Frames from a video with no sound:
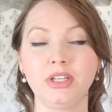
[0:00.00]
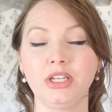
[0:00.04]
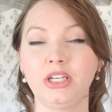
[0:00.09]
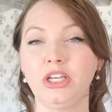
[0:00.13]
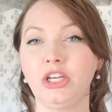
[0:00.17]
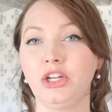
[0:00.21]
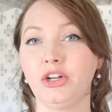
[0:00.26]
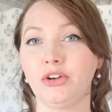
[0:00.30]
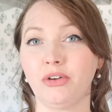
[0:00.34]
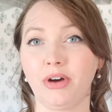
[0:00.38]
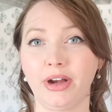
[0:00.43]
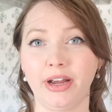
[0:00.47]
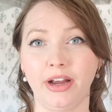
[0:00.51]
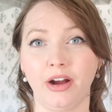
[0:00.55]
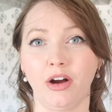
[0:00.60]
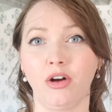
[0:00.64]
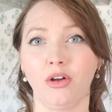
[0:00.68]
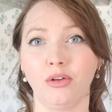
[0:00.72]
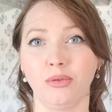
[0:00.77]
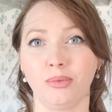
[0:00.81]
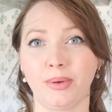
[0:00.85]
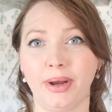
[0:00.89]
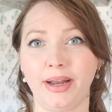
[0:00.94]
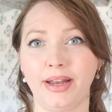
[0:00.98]
you know, I
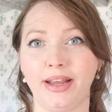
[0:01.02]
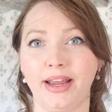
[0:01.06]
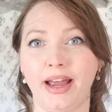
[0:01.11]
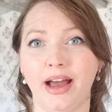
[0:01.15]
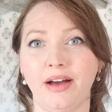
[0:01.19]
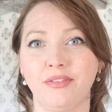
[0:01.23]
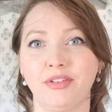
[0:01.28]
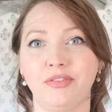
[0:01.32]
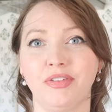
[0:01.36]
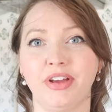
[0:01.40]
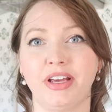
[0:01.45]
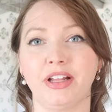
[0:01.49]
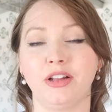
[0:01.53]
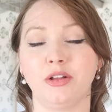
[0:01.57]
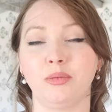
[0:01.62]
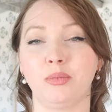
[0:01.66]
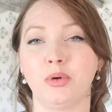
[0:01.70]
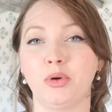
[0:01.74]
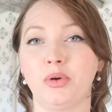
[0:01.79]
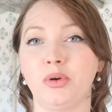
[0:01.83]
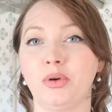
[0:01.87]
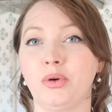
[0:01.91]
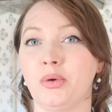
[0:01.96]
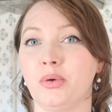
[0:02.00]
already have
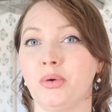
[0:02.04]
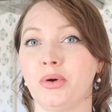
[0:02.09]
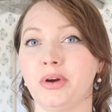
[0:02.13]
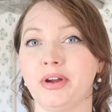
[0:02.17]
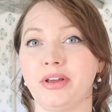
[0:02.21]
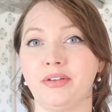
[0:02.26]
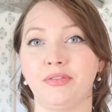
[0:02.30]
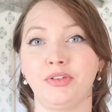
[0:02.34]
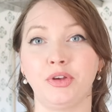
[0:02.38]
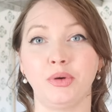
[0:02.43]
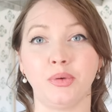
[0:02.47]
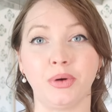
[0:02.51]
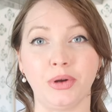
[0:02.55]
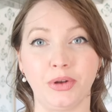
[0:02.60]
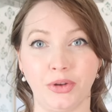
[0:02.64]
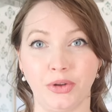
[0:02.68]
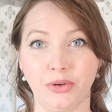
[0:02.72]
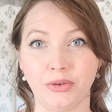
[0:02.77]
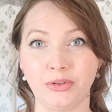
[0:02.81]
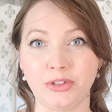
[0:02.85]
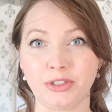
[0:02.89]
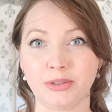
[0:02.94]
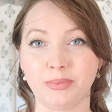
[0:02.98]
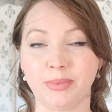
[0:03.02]
available, or if you are
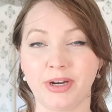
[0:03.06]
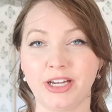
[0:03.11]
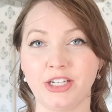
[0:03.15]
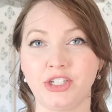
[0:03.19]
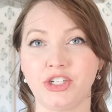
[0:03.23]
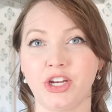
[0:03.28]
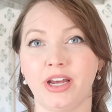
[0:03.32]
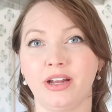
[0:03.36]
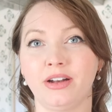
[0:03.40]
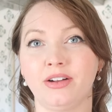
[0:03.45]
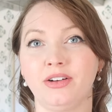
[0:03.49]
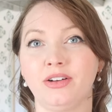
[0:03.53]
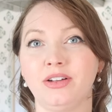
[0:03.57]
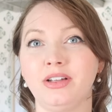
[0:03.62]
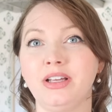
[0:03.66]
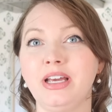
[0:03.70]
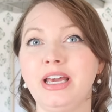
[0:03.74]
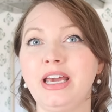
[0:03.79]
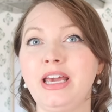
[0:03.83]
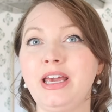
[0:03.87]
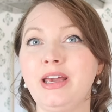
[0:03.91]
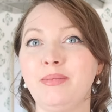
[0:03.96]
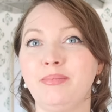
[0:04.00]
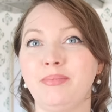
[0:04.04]
new to my channel,
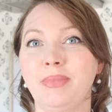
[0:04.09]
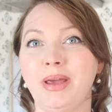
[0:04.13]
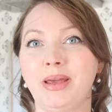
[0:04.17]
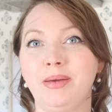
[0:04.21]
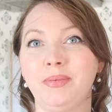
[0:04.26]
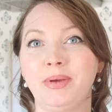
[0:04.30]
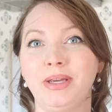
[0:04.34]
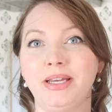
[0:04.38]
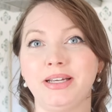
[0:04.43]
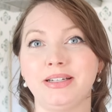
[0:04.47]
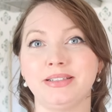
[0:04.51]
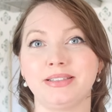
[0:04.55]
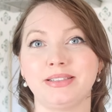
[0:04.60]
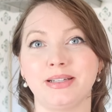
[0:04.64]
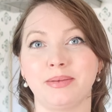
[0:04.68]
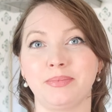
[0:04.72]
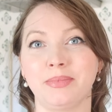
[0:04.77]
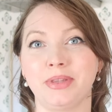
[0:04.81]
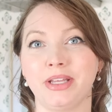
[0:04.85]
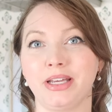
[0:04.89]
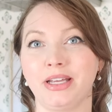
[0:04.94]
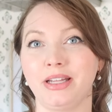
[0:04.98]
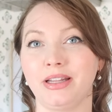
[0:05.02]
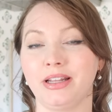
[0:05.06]
maybe it's
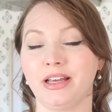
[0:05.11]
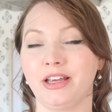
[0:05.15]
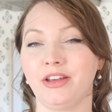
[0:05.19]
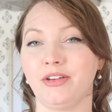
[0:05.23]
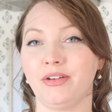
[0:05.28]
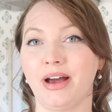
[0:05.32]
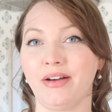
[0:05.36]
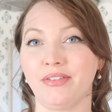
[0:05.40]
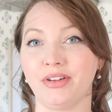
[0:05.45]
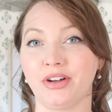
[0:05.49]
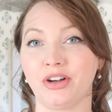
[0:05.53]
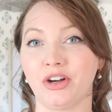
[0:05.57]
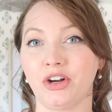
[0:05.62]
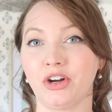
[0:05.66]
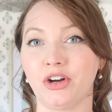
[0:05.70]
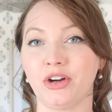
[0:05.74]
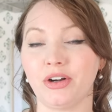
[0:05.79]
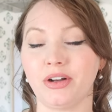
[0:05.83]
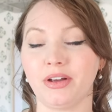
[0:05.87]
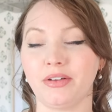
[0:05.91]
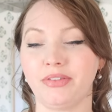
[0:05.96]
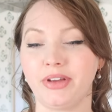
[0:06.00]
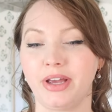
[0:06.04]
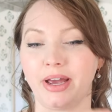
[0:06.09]
something that you haven't
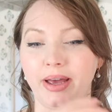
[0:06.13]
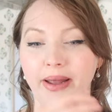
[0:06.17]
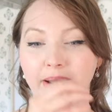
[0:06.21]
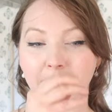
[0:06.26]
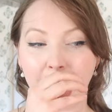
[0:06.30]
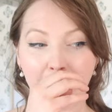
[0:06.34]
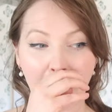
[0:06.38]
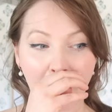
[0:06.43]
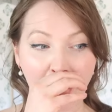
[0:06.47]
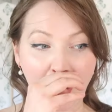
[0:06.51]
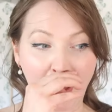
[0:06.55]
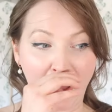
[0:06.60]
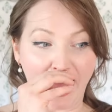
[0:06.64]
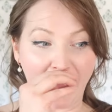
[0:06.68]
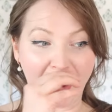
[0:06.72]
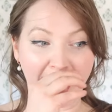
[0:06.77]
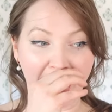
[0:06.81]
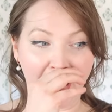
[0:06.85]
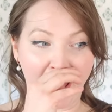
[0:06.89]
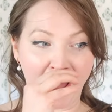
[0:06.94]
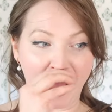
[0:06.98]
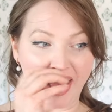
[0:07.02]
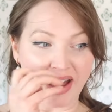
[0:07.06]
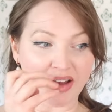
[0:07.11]
heard of yet. I
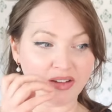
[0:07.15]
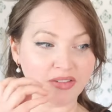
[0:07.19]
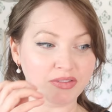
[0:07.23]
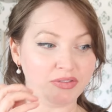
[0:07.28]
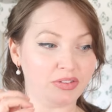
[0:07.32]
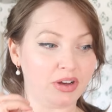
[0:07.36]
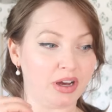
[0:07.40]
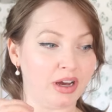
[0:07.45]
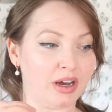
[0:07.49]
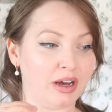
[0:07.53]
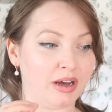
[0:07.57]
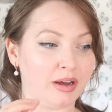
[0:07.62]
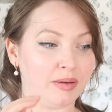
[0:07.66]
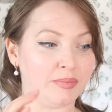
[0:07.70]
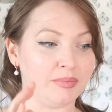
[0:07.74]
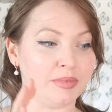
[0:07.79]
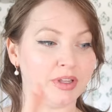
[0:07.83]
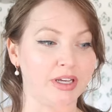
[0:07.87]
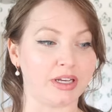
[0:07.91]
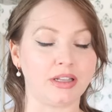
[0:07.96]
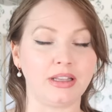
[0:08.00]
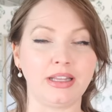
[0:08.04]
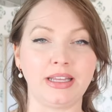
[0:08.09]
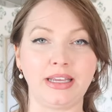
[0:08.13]
have um,
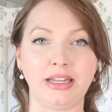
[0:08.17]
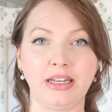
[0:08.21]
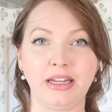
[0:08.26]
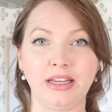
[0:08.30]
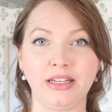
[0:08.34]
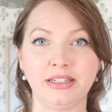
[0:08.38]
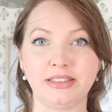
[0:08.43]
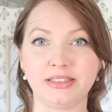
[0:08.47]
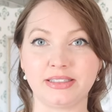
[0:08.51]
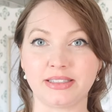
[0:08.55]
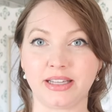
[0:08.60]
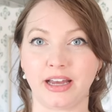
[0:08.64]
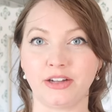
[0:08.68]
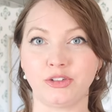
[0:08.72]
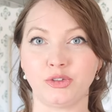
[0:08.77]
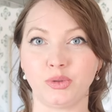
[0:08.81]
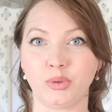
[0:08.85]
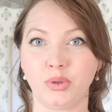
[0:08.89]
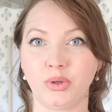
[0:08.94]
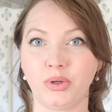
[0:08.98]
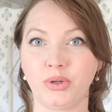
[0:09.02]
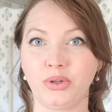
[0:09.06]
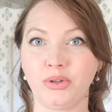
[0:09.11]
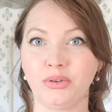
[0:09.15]
the cleaning
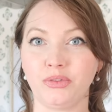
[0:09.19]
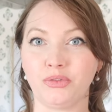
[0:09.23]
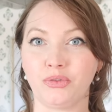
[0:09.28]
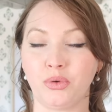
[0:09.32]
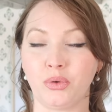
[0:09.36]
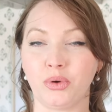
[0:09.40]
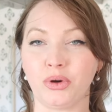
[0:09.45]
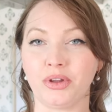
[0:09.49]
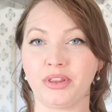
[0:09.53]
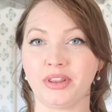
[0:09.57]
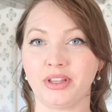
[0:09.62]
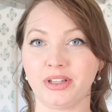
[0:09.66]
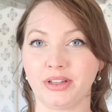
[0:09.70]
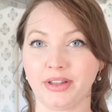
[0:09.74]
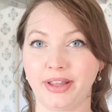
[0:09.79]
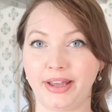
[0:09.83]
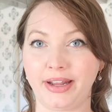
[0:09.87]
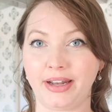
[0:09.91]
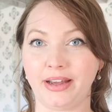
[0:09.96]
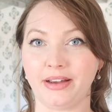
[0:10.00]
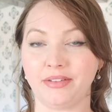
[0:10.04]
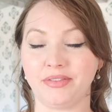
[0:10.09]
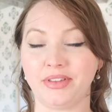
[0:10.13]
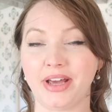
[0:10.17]
schedule for the
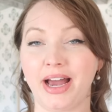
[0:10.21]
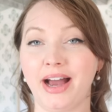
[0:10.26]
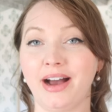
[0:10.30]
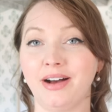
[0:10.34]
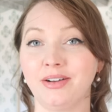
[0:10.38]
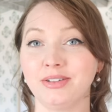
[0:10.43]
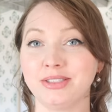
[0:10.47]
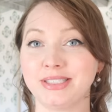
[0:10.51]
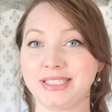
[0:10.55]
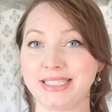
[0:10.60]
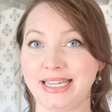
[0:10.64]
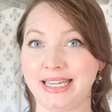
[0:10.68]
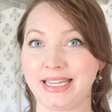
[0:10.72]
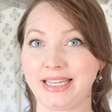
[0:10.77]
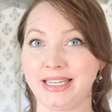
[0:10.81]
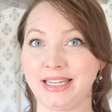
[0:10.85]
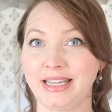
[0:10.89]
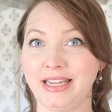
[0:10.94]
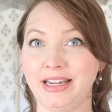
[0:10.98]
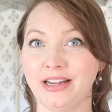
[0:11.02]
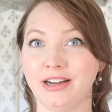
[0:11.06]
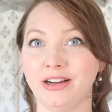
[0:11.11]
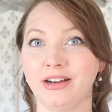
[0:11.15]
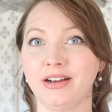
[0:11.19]
lady of the house in
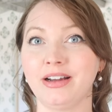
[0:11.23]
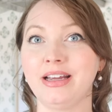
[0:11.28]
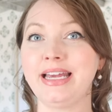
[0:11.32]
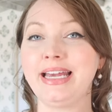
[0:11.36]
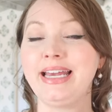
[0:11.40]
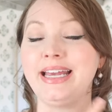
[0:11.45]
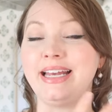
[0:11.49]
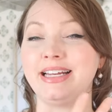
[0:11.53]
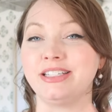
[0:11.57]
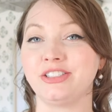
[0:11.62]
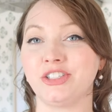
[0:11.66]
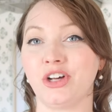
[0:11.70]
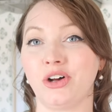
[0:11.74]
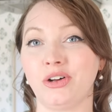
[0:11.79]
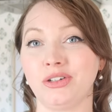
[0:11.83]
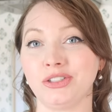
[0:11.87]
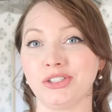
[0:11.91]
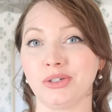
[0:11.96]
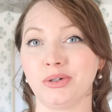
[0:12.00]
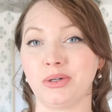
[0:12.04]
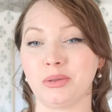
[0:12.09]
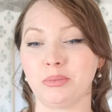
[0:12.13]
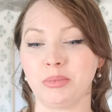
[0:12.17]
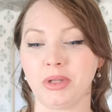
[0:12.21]
here. It's
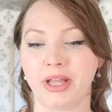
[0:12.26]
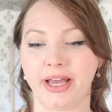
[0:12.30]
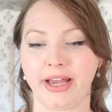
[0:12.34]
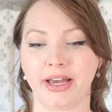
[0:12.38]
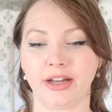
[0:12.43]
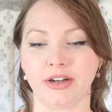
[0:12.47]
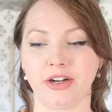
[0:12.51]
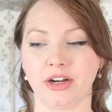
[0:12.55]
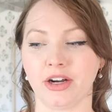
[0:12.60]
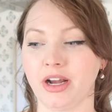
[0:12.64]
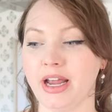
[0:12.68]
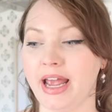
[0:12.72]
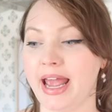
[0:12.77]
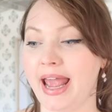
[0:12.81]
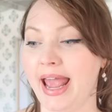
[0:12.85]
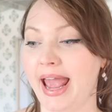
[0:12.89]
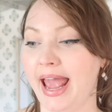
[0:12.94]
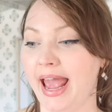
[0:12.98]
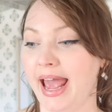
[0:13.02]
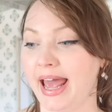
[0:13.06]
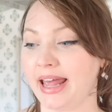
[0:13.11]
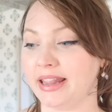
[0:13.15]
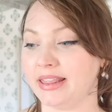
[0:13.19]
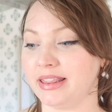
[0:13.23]
also a planner.
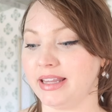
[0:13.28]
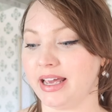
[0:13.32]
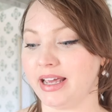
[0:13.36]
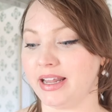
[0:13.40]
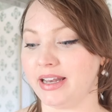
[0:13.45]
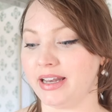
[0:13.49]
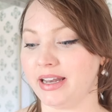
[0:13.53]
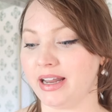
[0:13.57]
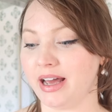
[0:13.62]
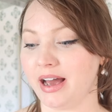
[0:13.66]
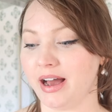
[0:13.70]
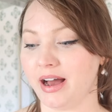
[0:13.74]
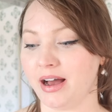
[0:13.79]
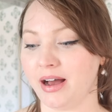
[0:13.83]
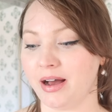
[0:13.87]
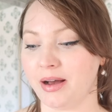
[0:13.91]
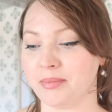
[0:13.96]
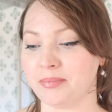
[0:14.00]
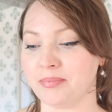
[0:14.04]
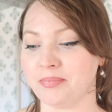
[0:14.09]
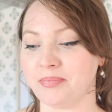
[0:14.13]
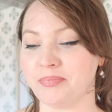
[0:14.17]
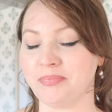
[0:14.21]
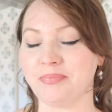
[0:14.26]
And then,
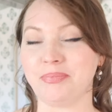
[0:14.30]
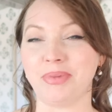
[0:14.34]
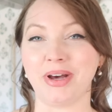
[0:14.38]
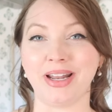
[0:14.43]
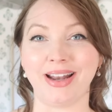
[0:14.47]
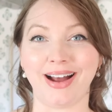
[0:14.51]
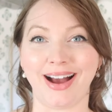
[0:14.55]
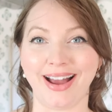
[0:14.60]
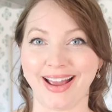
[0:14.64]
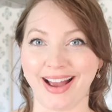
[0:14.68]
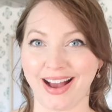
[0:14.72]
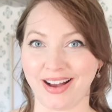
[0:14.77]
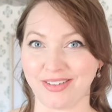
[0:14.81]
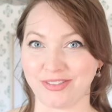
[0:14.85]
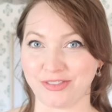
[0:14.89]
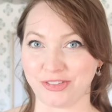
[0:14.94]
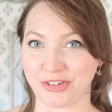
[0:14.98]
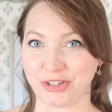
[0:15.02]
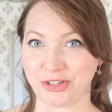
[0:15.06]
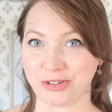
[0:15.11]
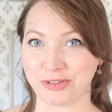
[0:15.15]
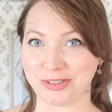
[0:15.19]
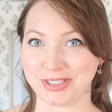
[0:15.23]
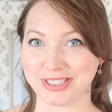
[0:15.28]
um, but I have
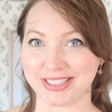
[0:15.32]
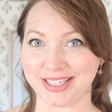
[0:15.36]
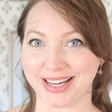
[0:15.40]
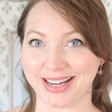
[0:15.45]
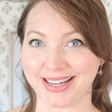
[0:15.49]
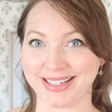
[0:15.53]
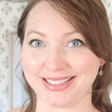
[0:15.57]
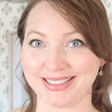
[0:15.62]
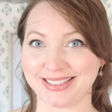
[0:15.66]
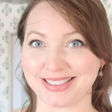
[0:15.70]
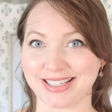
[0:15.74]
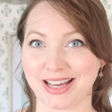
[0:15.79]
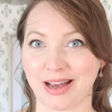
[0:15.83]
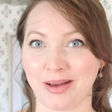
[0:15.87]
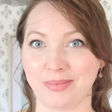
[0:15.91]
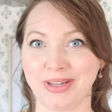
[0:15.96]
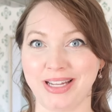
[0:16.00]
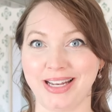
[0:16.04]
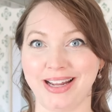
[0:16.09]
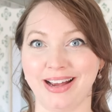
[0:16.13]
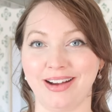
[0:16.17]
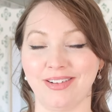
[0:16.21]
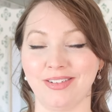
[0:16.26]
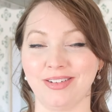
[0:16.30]
new designs
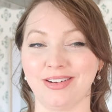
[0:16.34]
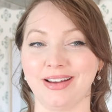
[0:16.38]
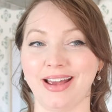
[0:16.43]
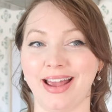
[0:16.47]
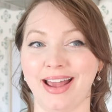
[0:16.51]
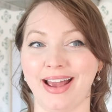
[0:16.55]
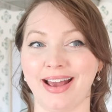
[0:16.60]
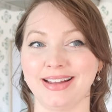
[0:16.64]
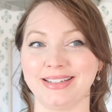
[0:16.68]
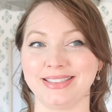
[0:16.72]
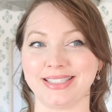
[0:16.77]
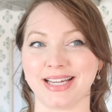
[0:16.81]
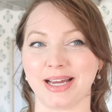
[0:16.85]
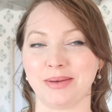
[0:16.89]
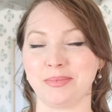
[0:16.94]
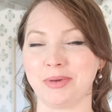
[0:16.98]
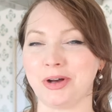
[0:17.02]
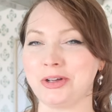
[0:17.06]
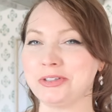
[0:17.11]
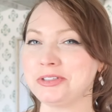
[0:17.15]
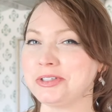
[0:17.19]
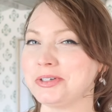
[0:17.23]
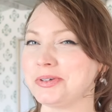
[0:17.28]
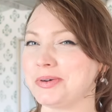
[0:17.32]
coming out and I'm
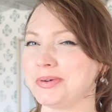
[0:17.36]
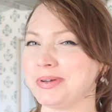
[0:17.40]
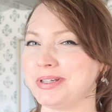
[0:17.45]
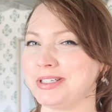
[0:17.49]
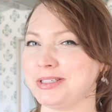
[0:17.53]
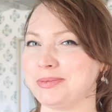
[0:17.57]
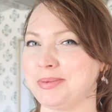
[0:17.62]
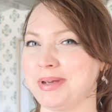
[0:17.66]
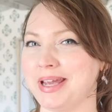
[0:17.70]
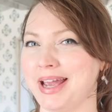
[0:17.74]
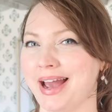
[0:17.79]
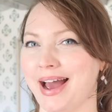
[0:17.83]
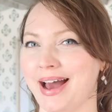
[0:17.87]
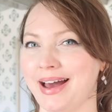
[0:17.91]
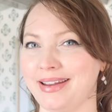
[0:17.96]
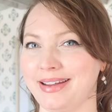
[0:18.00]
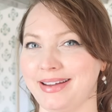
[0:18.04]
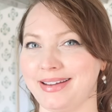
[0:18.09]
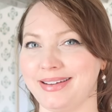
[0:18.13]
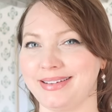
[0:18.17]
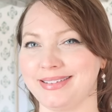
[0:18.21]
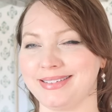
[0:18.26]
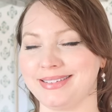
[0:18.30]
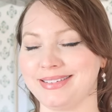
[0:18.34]
also going to be
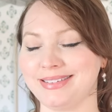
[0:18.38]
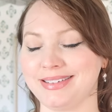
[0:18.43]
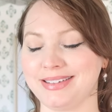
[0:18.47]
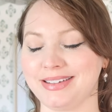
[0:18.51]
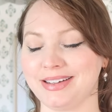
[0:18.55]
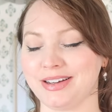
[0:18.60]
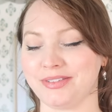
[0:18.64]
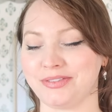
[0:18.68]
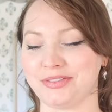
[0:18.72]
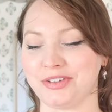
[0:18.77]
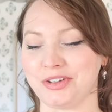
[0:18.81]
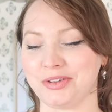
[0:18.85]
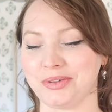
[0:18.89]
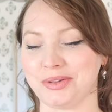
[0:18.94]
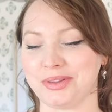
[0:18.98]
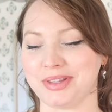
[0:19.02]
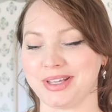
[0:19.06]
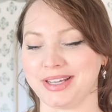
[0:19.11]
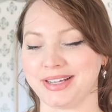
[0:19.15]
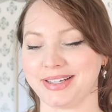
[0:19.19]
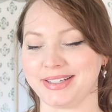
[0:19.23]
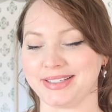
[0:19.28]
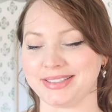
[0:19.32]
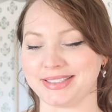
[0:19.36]
adding a few
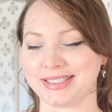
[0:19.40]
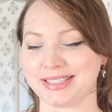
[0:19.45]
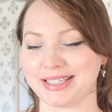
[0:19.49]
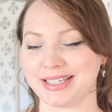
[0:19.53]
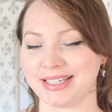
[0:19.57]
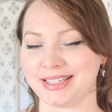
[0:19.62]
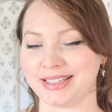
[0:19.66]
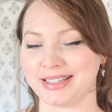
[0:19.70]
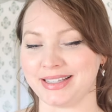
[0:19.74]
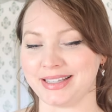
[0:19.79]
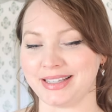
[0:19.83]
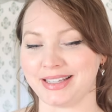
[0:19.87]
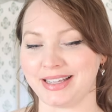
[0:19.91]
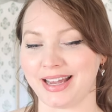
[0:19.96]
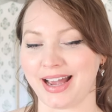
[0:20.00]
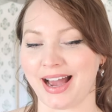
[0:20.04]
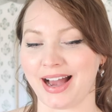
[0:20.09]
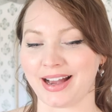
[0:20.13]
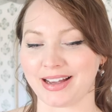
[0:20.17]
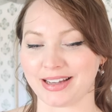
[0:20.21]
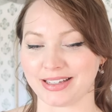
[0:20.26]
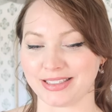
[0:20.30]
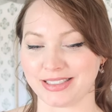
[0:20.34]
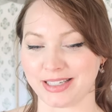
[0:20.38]
things in the
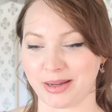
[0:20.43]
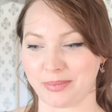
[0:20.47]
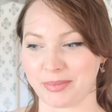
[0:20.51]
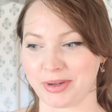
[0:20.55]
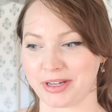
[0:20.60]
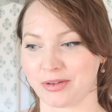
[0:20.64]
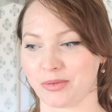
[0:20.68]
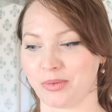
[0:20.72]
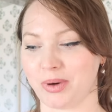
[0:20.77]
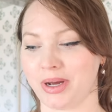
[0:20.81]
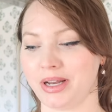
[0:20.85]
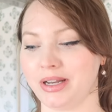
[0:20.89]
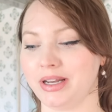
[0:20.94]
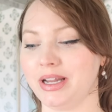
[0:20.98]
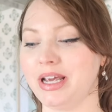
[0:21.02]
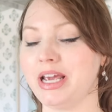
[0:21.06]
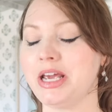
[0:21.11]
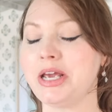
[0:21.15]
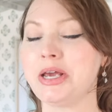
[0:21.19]
academic one.